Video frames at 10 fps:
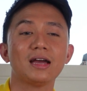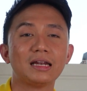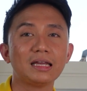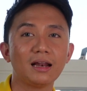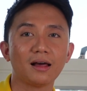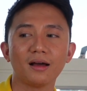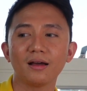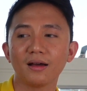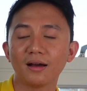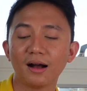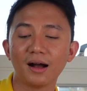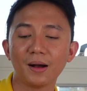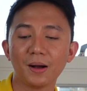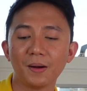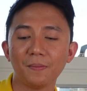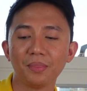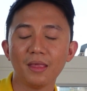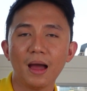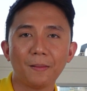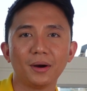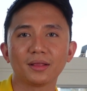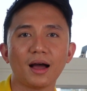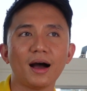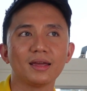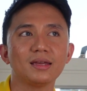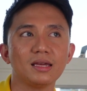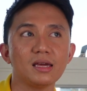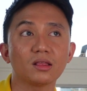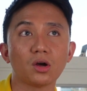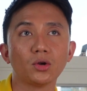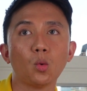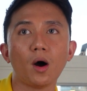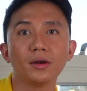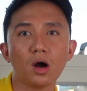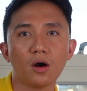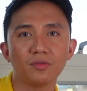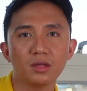nila. But I ate on one of